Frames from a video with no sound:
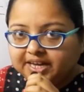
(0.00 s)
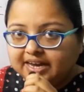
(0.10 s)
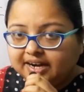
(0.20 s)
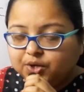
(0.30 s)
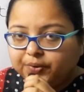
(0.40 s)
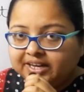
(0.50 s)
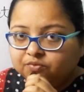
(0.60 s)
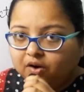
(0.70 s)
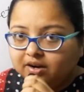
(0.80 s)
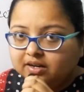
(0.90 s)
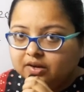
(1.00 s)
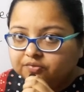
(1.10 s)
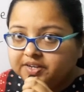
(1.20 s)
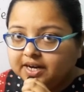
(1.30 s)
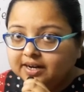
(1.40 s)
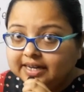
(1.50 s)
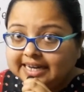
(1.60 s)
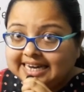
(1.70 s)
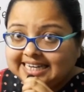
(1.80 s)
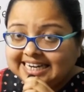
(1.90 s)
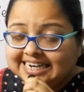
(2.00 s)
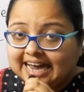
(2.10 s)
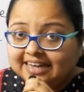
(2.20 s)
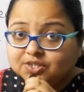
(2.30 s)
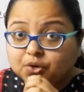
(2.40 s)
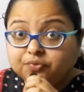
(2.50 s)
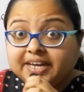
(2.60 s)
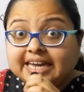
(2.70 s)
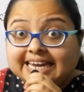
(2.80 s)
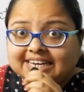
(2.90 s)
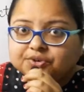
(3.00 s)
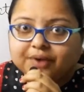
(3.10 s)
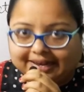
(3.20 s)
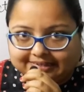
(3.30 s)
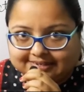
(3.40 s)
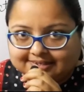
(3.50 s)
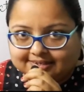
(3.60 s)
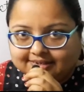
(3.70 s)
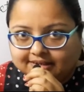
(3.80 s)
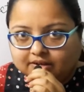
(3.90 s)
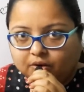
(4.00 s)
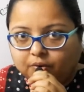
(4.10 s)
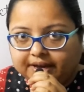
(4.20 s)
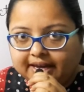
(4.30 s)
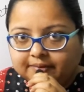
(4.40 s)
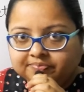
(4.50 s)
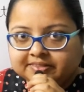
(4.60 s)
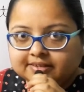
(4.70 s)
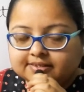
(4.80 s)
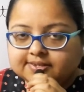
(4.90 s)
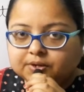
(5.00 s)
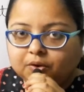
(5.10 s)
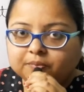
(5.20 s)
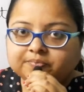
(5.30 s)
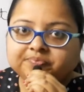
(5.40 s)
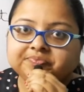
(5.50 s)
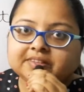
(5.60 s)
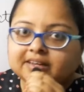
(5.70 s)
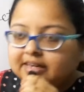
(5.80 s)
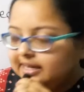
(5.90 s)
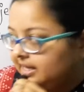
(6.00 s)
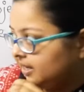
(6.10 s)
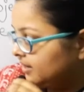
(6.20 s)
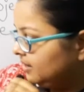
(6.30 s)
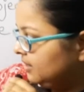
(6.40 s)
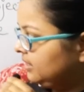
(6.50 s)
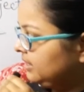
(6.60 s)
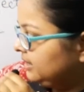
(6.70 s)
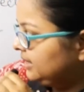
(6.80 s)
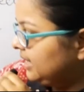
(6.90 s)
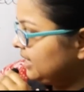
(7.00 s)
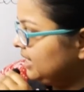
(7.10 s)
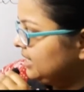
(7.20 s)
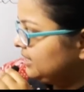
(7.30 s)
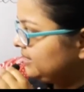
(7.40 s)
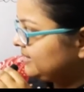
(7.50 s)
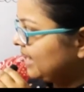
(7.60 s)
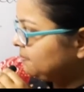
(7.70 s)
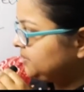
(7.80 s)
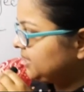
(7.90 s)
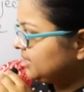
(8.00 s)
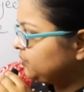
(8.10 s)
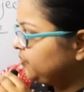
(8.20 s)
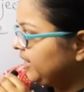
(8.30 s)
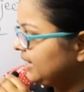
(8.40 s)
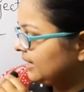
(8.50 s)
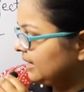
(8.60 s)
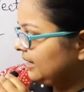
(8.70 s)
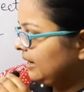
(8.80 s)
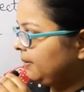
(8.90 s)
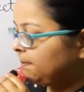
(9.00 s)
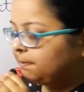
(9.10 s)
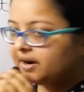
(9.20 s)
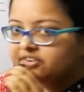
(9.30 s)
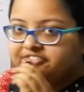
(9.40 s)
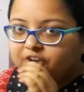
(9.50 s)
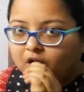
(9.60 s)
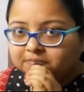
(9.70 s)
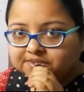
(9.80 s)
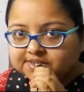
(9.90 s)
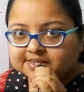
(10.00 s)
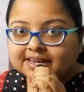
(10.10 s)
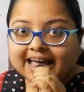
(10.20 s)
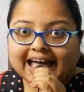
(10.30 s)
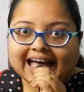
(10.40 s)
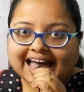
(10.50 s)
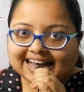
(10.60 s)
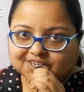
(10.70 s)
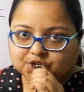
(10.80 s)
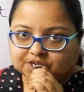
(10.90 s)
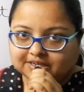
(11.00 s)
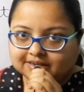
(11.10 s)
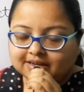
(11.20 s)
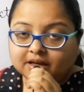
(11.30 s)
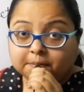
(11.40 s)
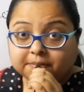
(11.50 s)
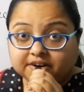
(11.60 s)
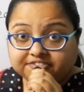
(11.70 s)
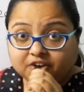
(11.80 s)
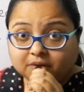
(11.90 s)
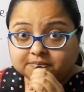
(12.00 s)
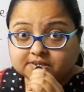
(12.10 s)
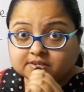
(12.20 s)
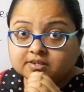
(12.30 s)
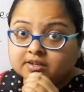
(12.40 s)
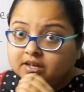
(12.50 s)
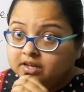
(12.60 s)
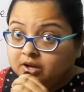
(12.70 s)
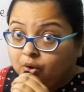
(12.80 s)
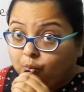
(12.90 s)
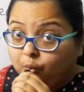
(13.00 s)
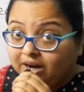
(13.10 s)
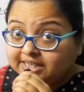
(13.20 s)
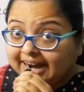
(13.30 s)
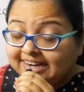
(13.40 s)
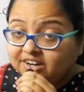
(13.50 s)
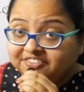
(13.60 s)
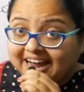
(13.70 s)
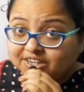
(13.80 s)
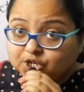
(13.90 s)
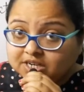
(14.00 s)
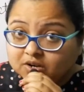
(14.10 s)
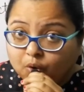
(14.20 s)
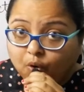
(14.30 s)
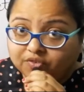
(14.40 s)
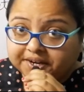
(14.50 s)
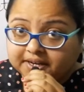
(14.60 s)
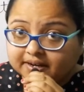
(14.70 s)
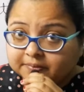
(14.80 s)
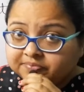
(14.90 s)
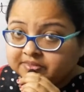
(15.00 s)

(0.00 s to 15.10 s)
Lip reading: are doing what? We are eating rice or we eat rice. Okay? So here the subject we performs action. Performs what kind of action over here?